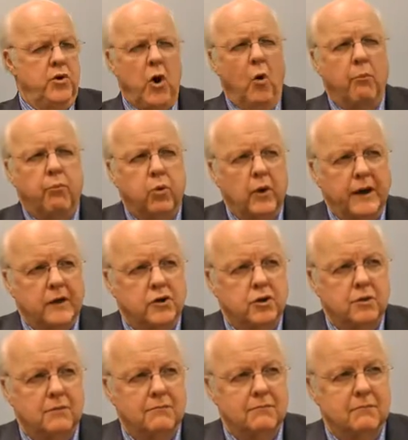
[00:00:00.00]
Don't
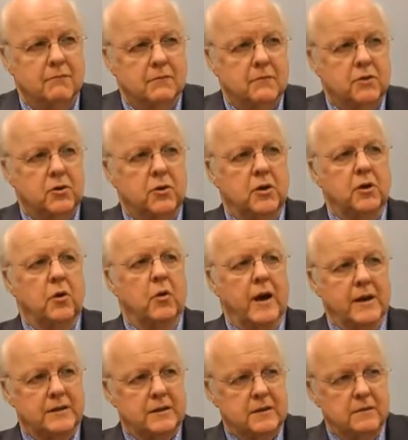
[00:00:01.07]
preach to the
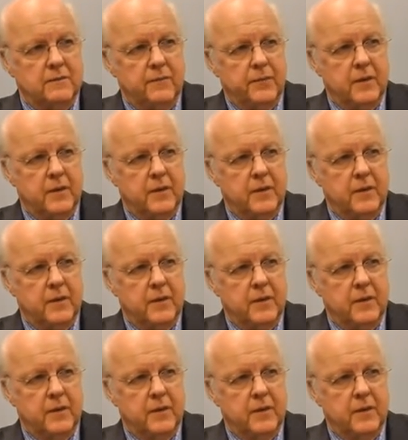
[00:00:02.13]
U.S.